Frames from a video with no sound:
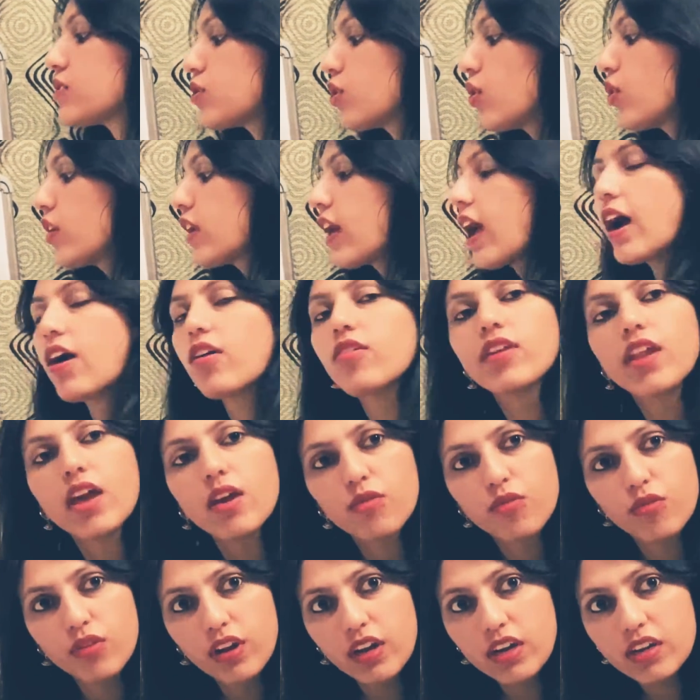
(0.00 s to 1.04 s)
not have
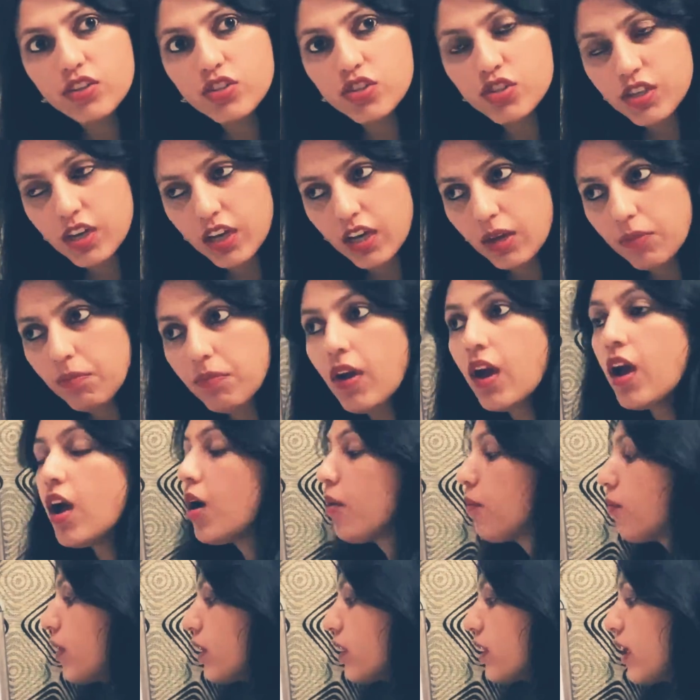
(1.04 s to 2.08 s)
definite shape,
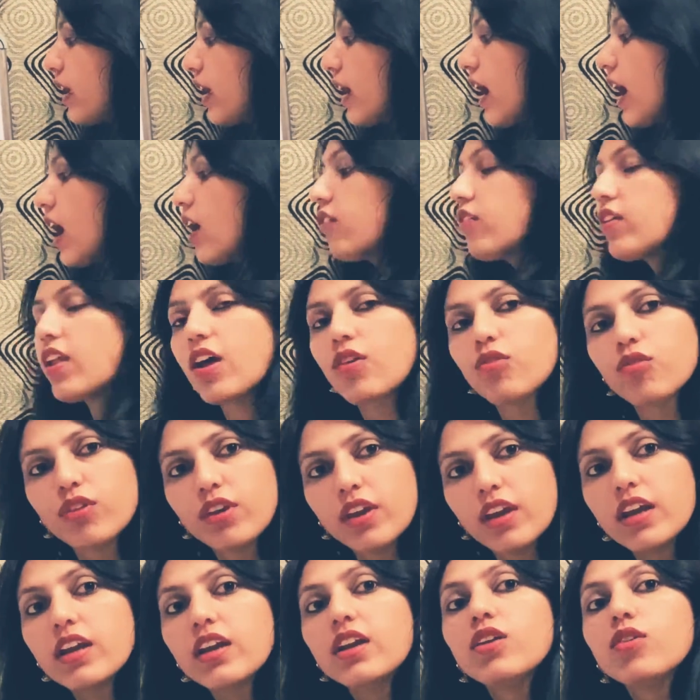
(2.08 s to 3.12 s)
but they have
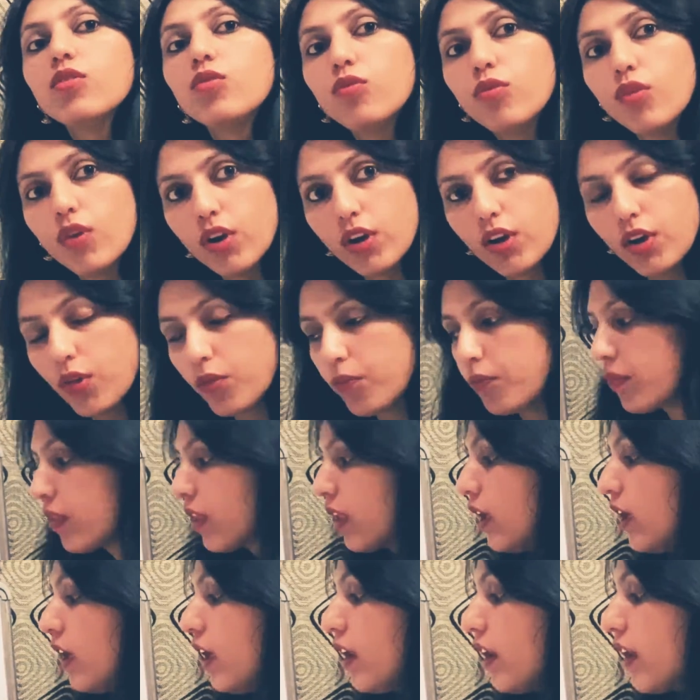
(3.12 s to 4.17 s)
definite volume.
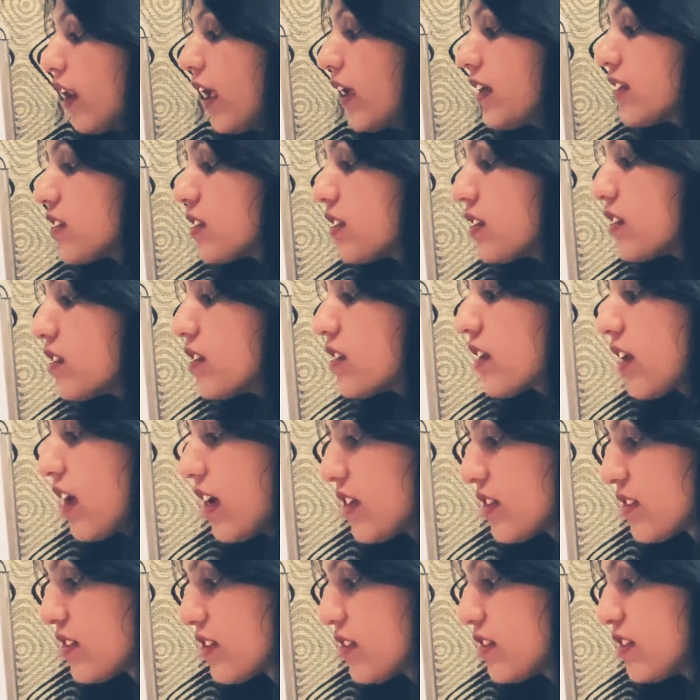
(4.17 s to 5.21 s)
Next is
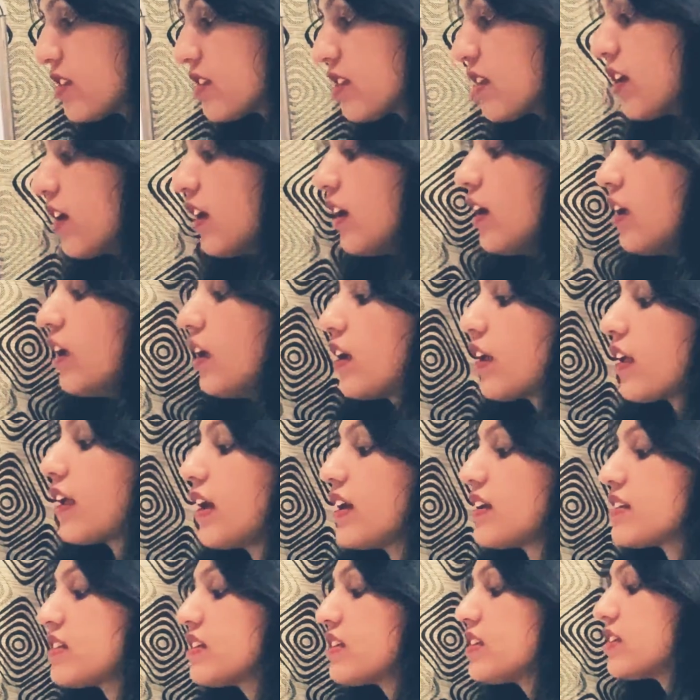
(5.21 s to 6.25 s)
gases.
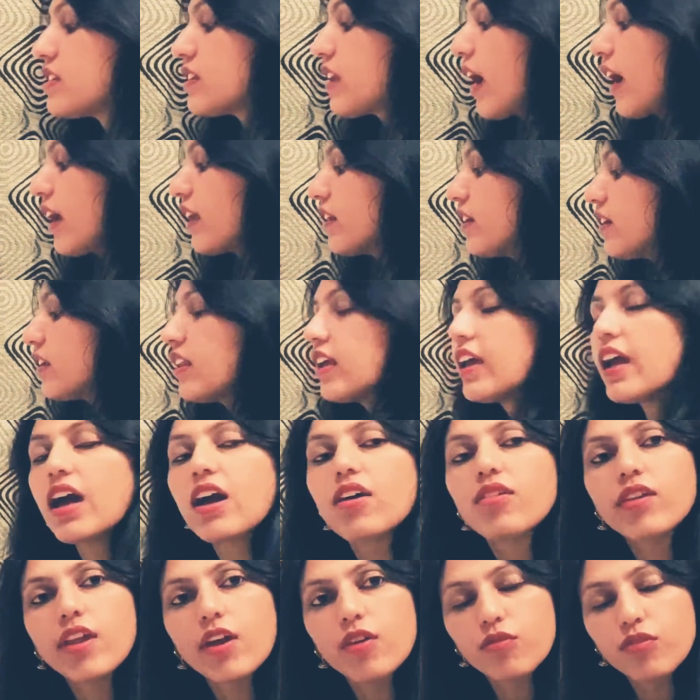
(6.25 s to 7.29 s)
Gases, neither they
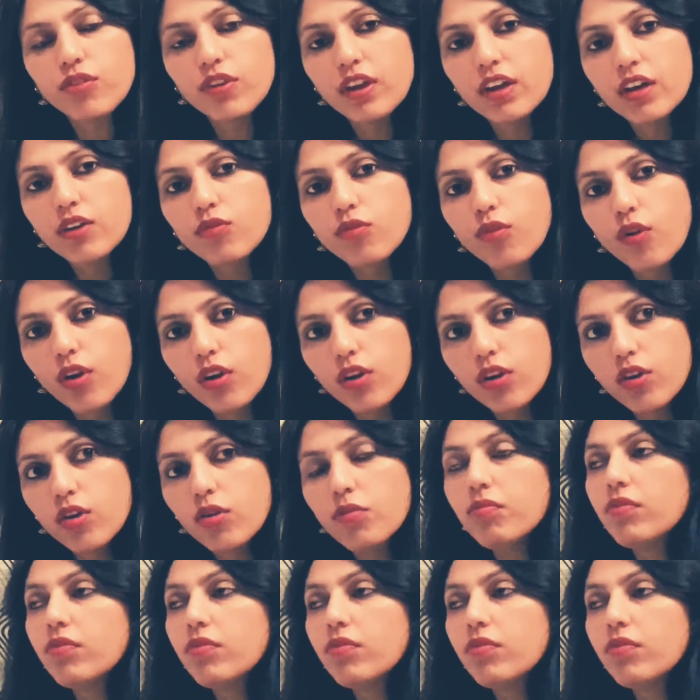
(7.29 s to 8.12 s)
have definite volume